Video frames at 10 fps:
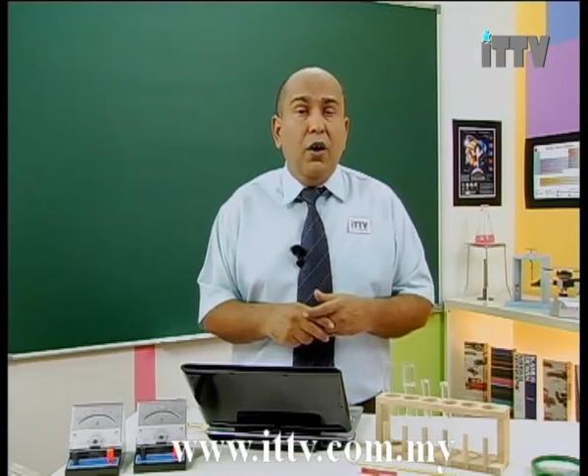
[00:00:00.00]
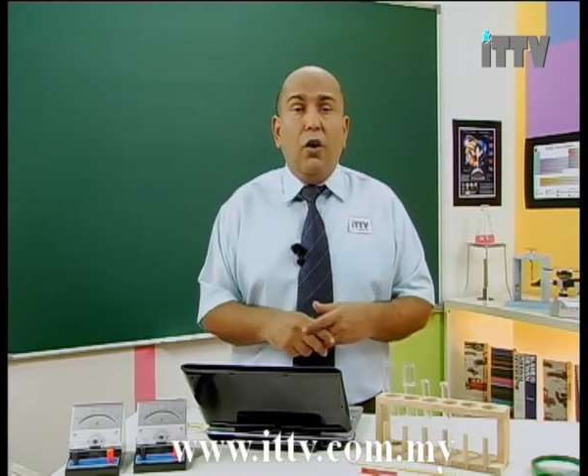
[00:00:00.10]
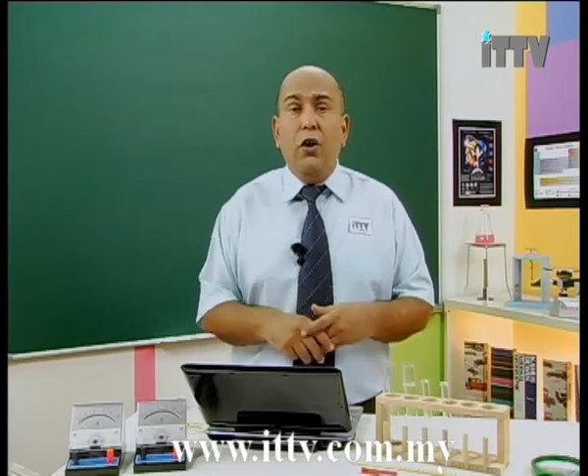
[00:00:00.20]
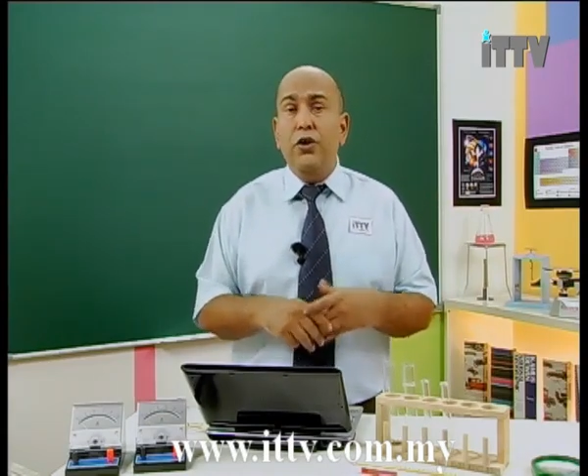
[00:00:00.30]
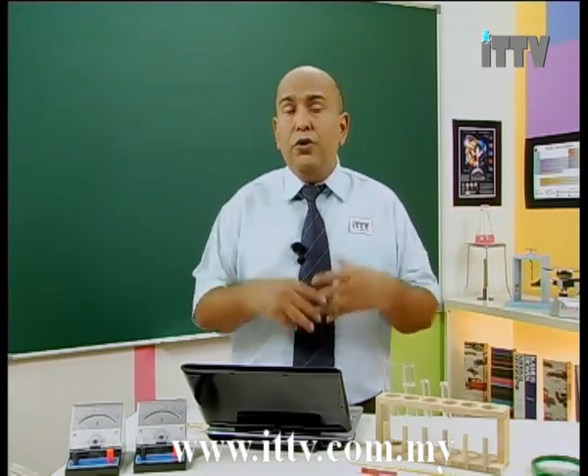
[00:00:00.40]

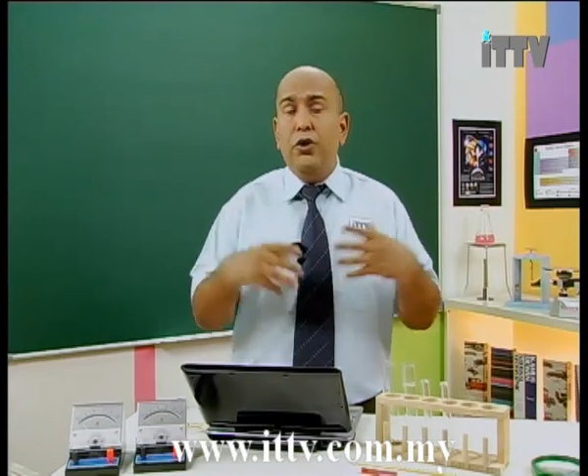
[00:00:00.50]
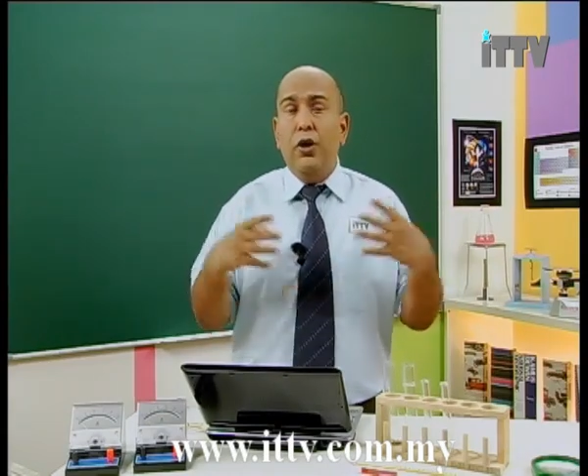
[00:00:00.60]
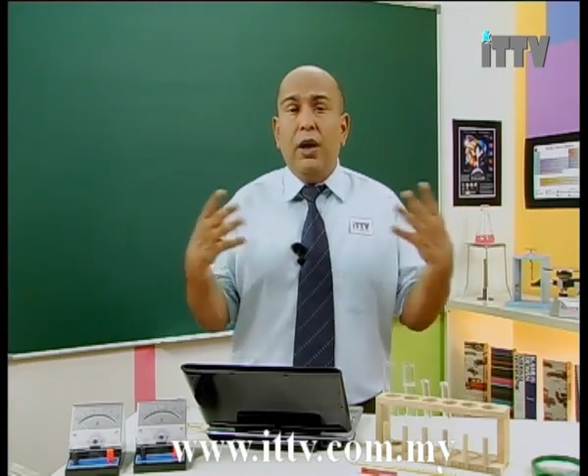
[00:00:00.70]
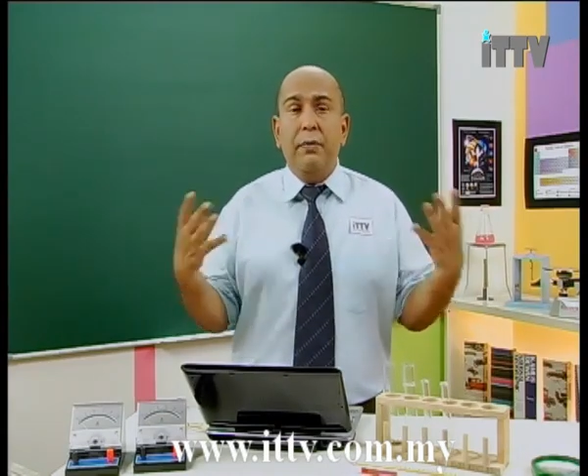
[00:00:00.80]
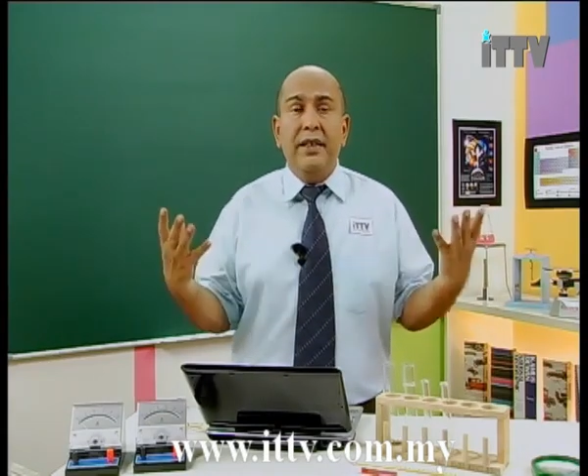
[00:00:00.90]
or you'll
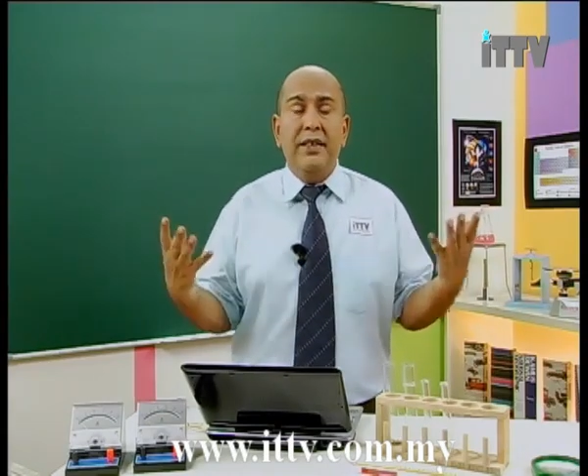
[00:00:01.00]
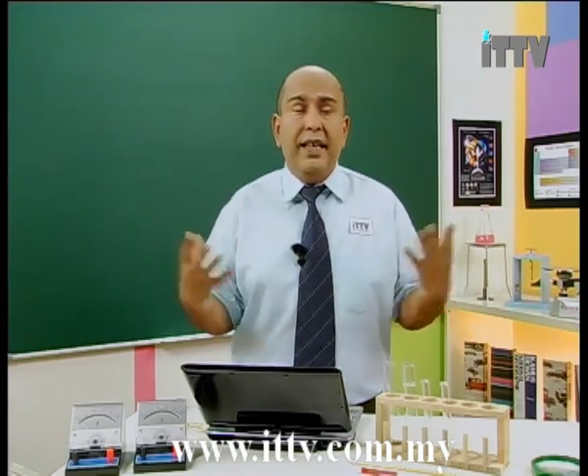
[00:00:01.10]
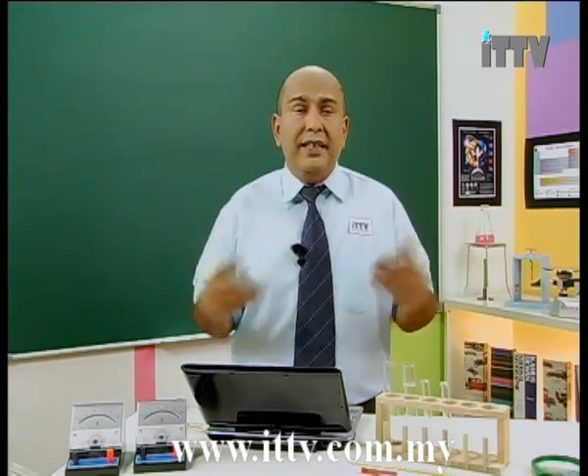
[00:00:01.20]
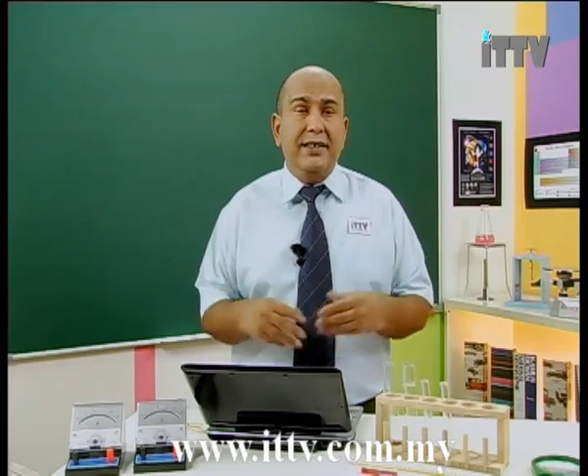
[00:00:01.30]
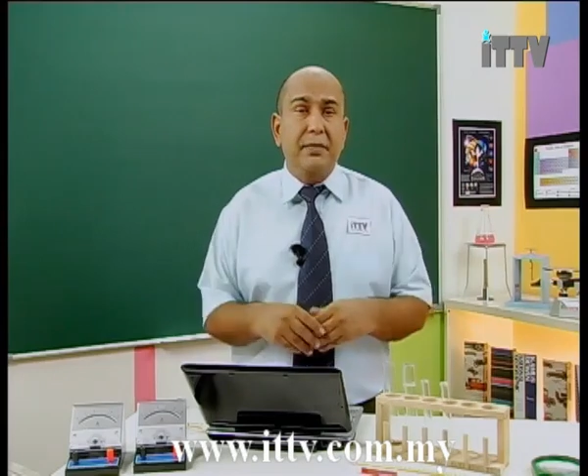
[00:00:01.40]
go up and
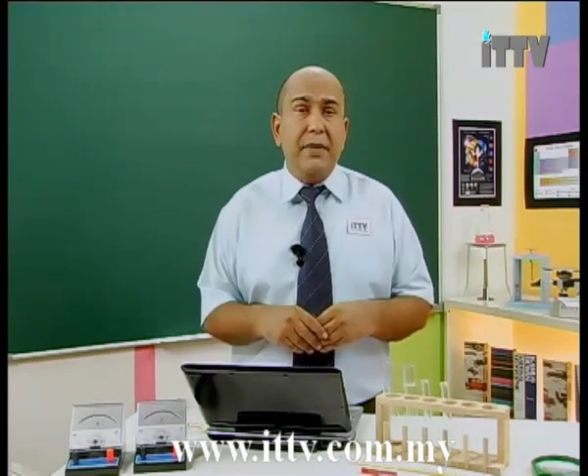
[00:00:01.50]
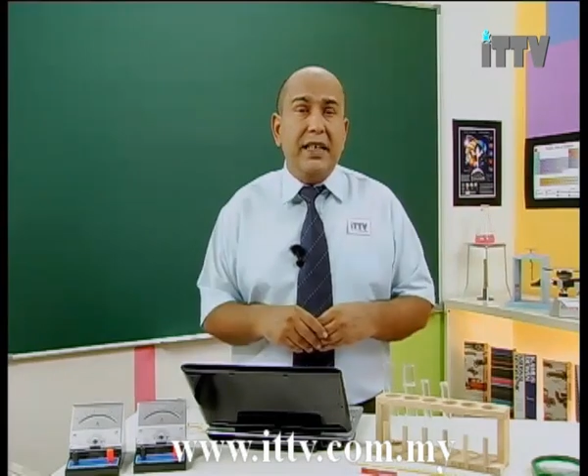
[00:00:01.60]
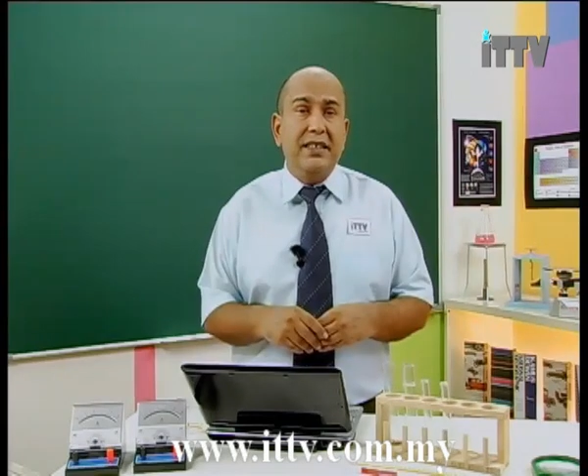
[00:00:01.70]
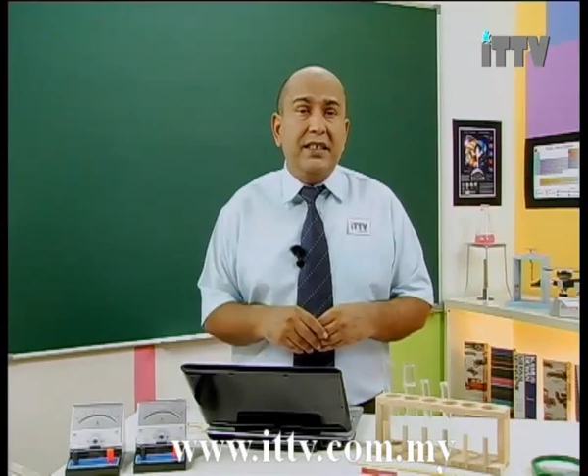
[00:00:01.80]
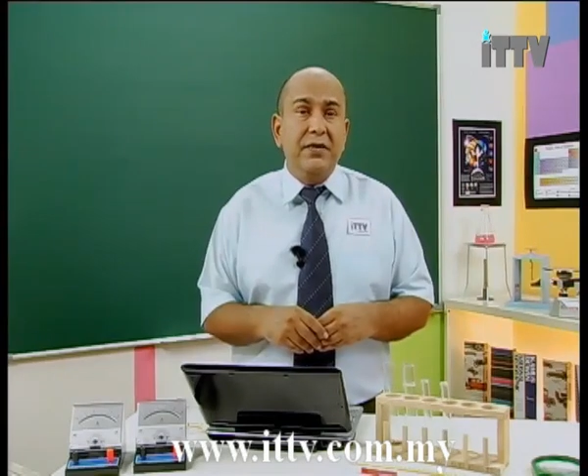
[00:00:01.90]
get some
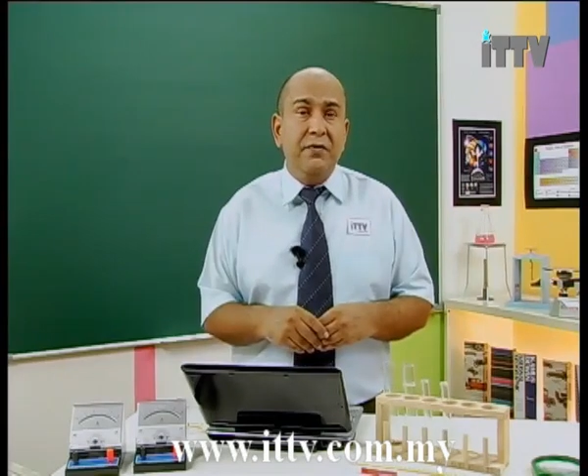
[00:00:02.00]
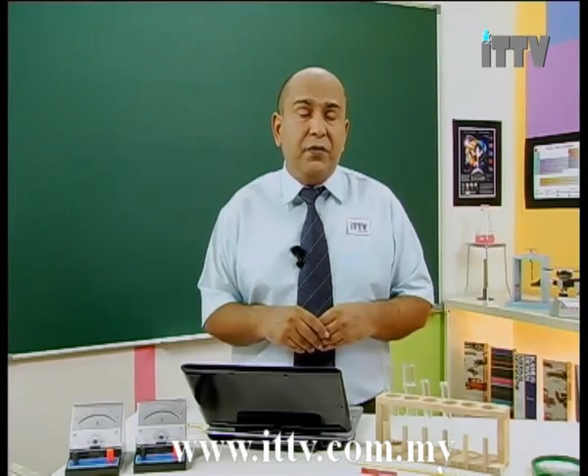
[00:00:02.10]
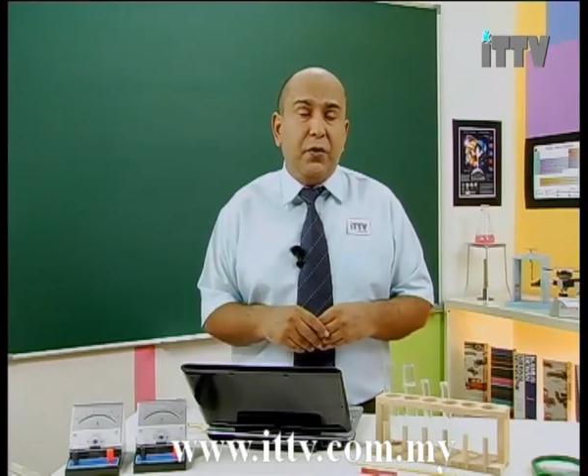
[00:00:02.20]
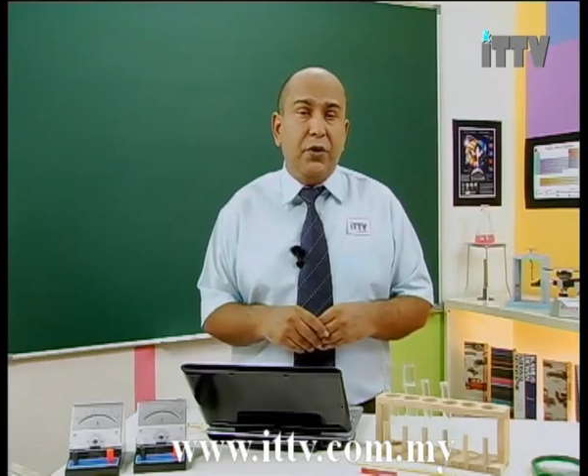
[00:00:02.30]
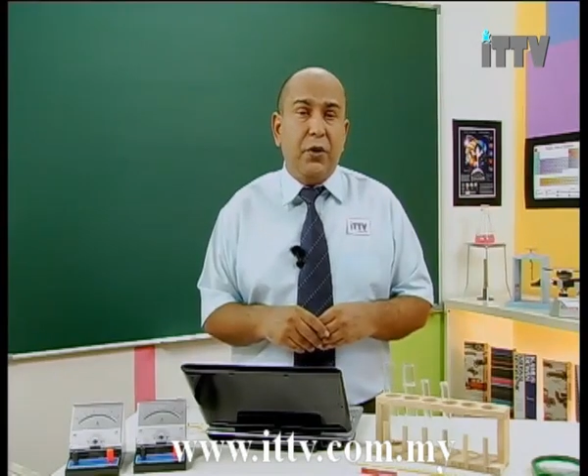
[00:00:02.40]
medicine
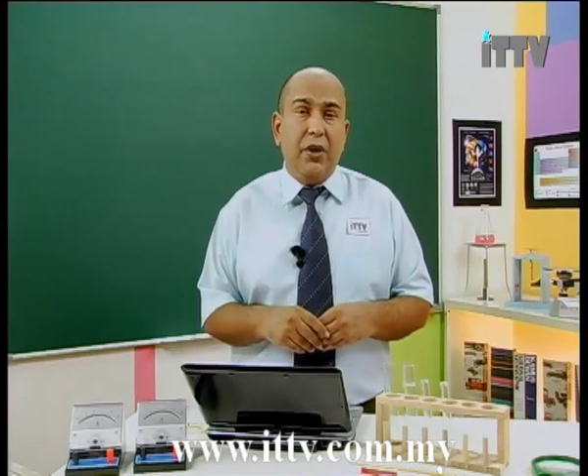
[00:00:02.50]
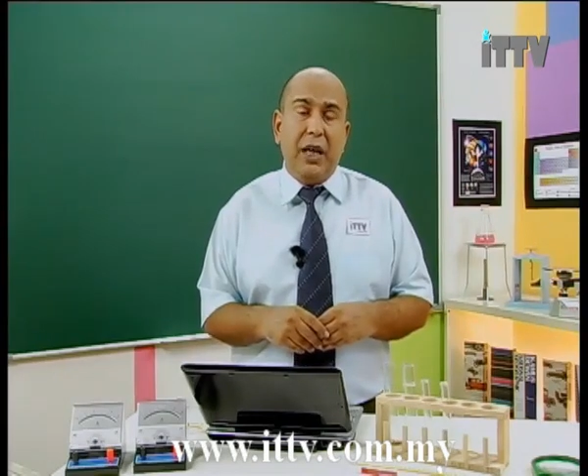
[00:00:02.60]
for your